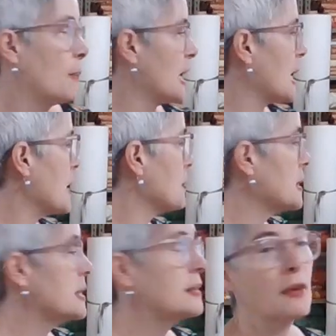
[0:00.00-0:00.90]
But I
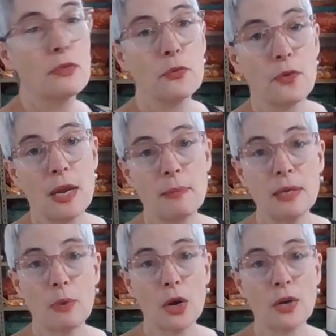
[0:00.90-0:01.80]
really love the
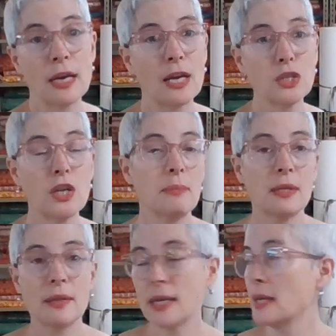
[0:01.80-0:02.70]
framing part. And actually I've
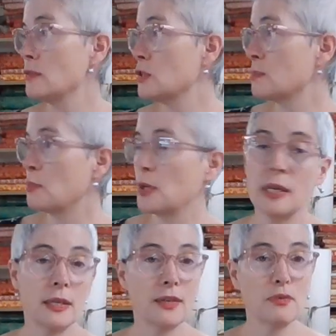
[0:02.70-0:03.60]
been like kind of just
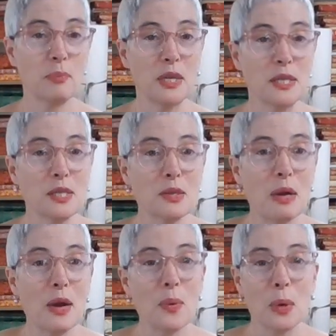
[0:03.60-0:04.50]
putting it in different places
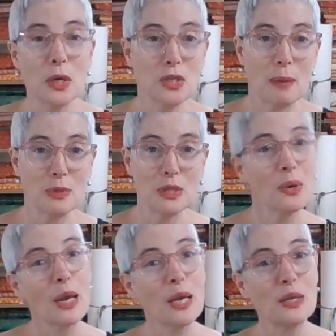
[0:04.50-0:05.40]
around the workshop just
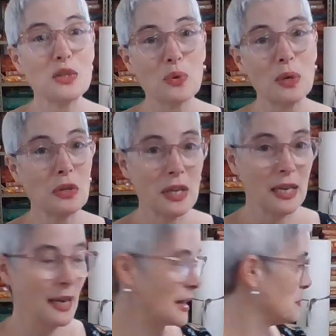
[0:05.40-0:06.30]
so I can enjoy looking at